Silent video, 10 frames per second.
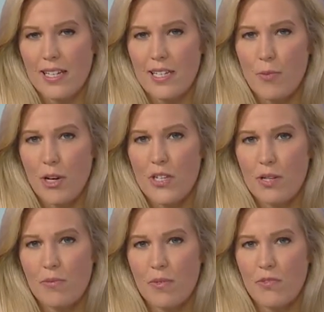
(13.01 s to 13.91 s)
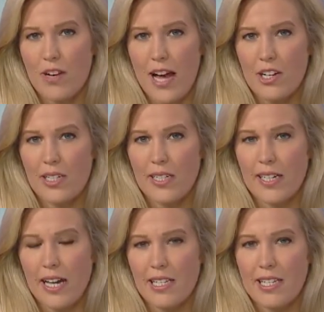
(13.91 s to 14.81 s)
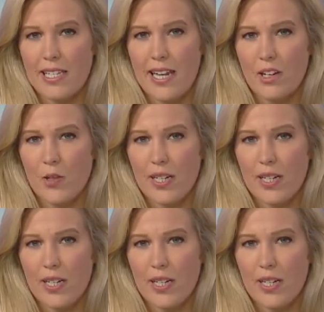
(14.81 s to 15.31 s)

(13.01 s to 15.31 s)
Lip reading: Let's bring you some reaction and analysis now.